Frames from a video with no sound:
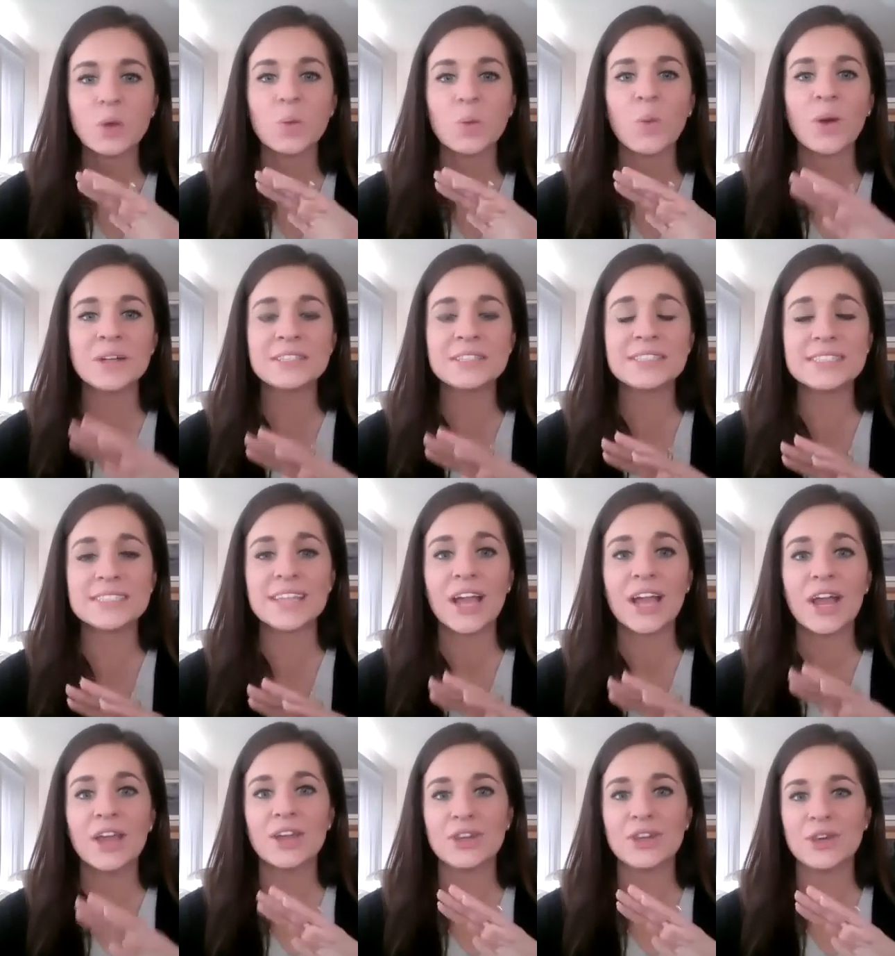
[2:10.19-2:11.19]
Once
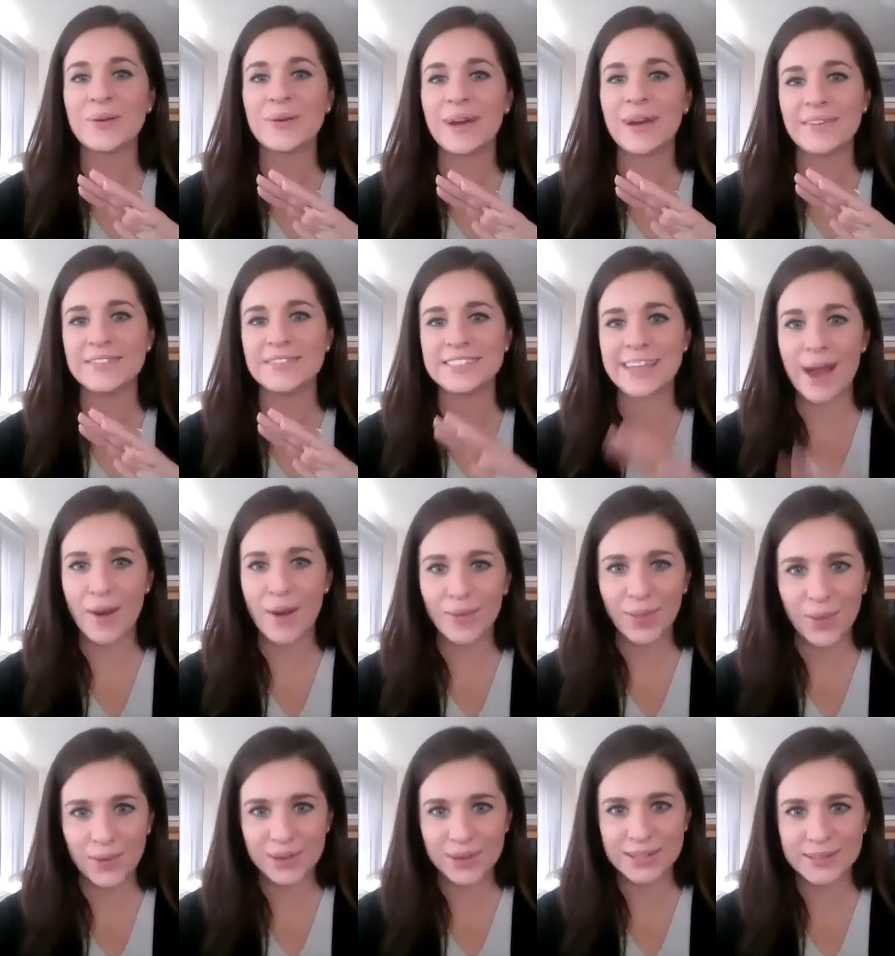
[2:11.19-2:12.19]
you have
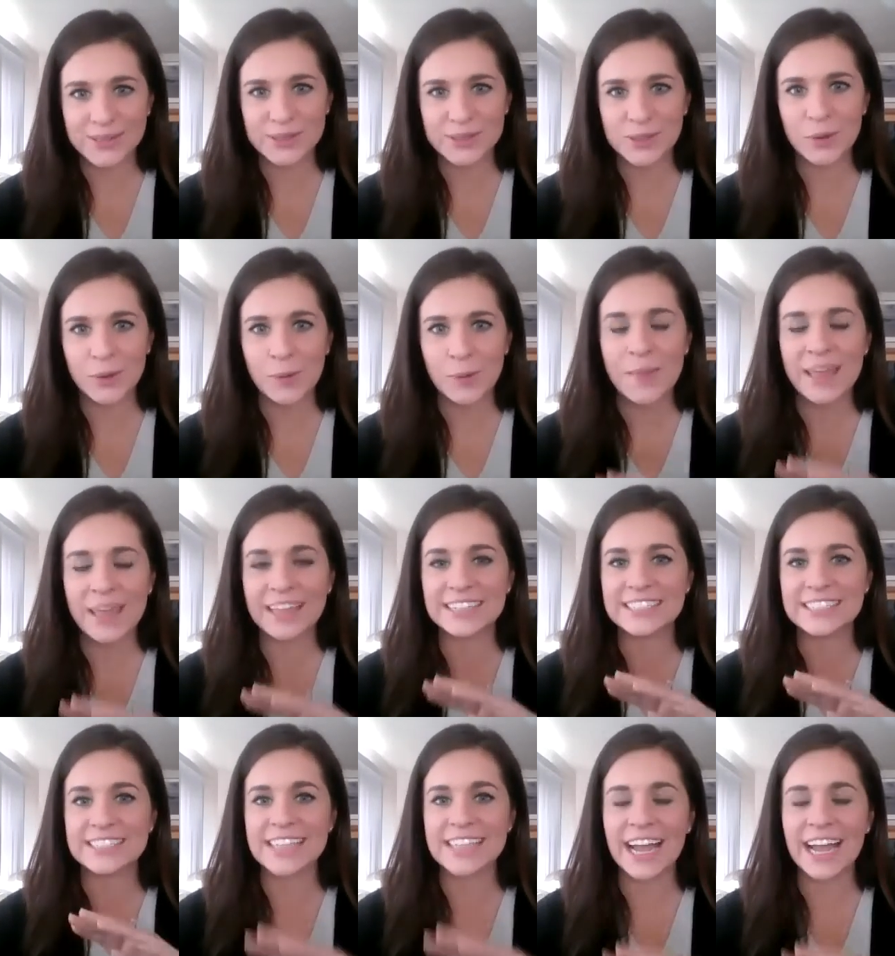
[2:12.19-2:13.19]
downloaded Zoom and
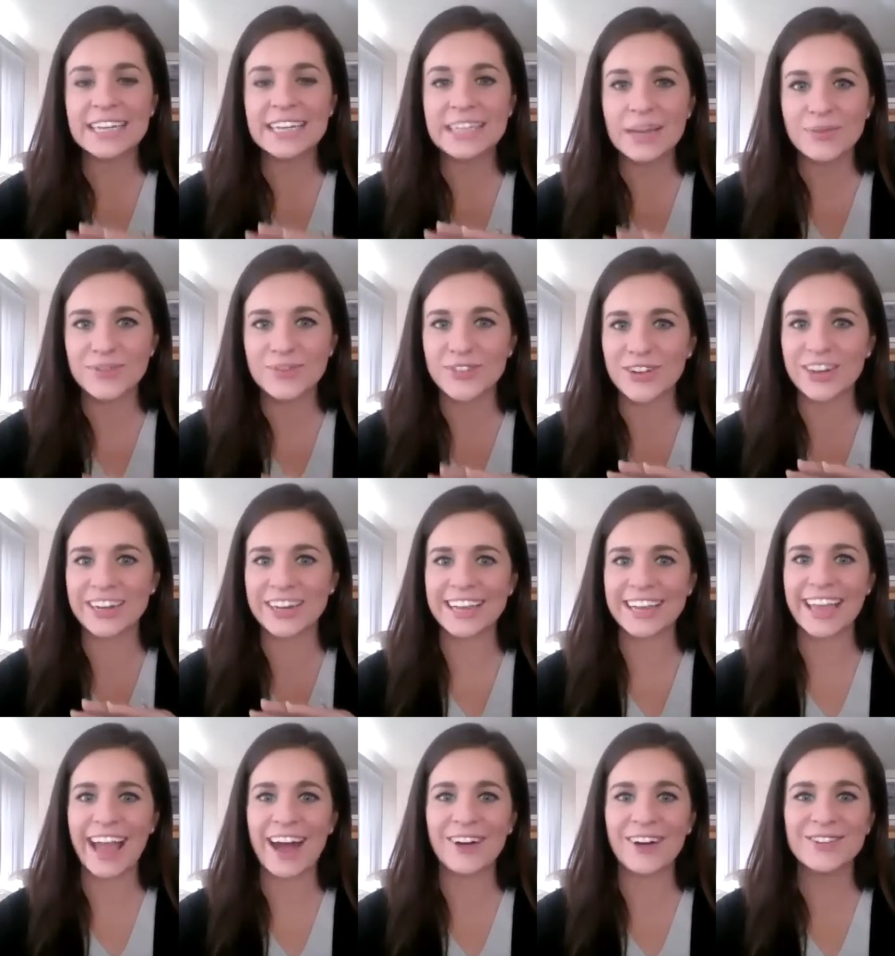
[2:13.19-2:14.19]
signed up for an
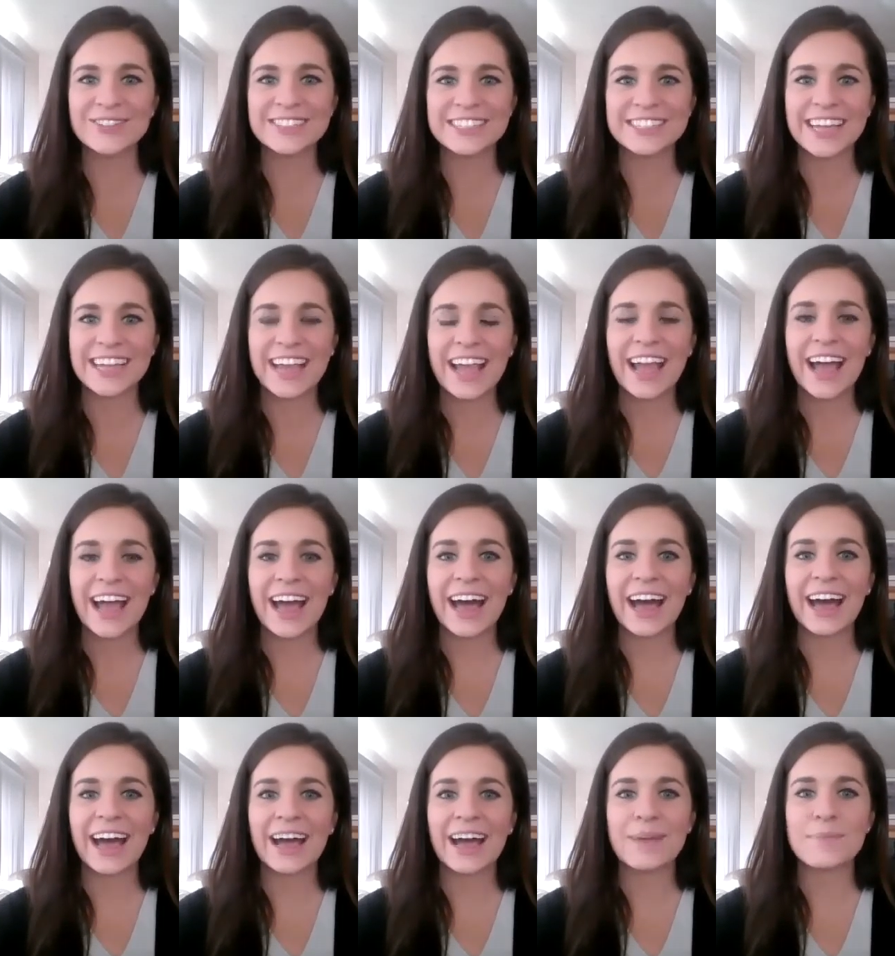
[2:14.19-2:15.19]
account,
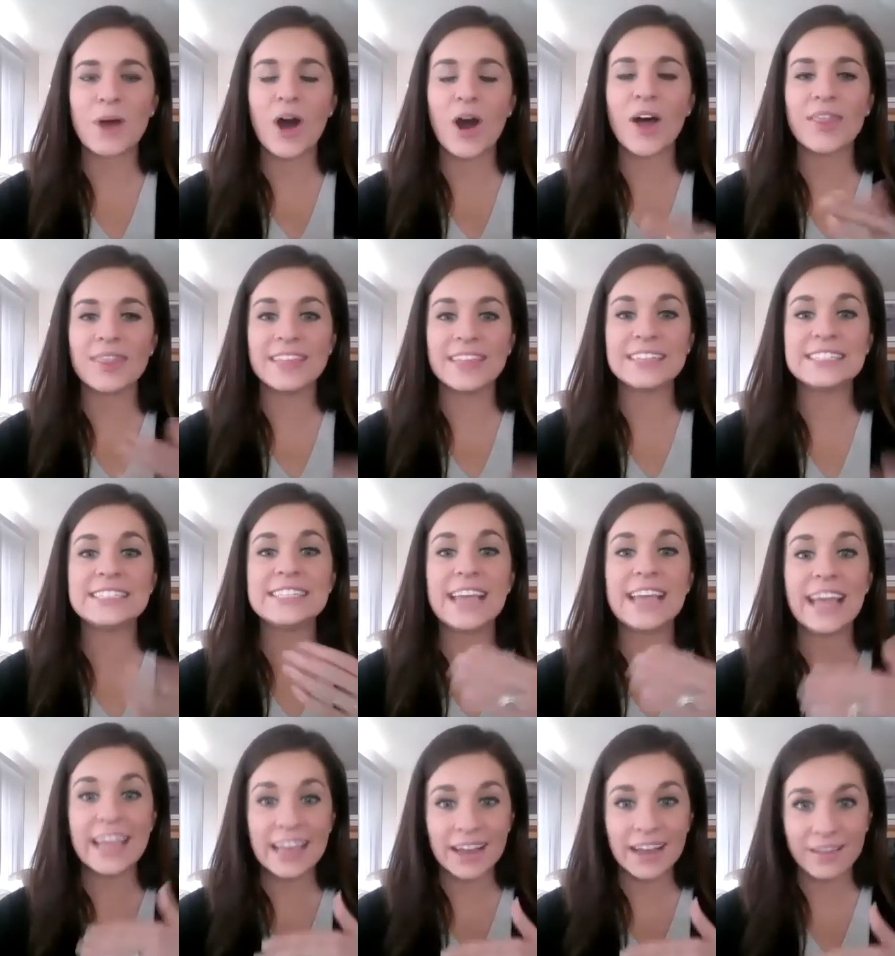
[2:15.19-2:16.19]
on the
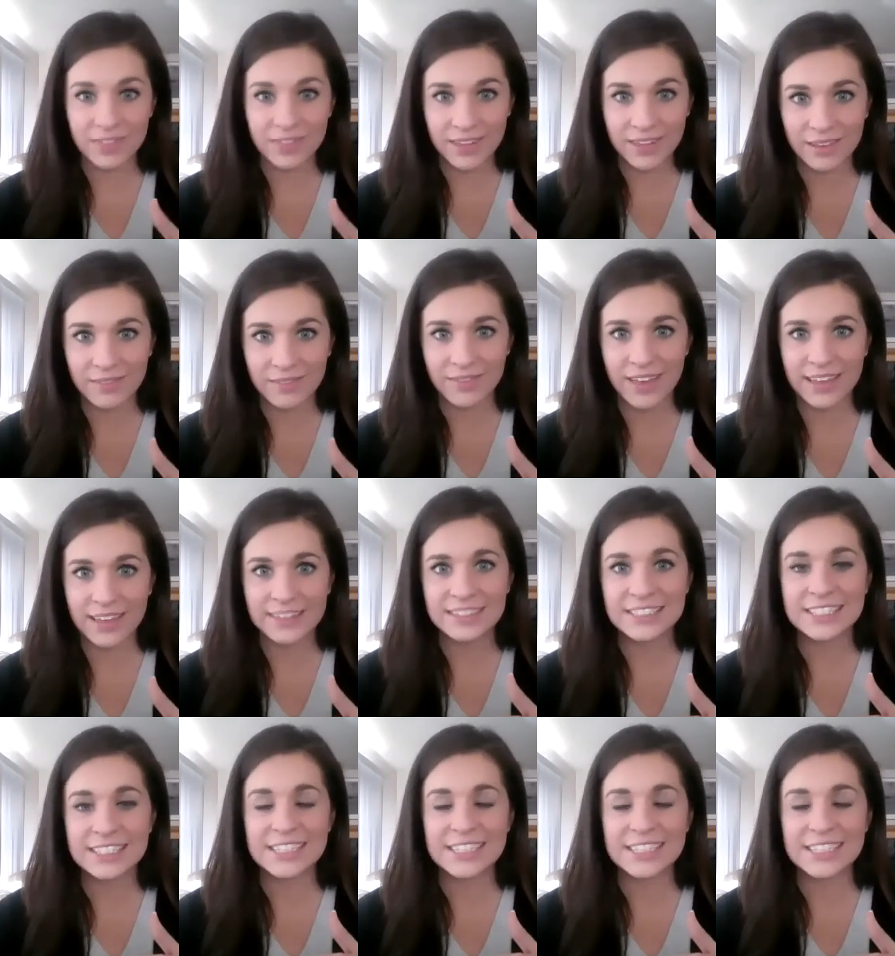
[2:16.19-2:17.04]
day of the event,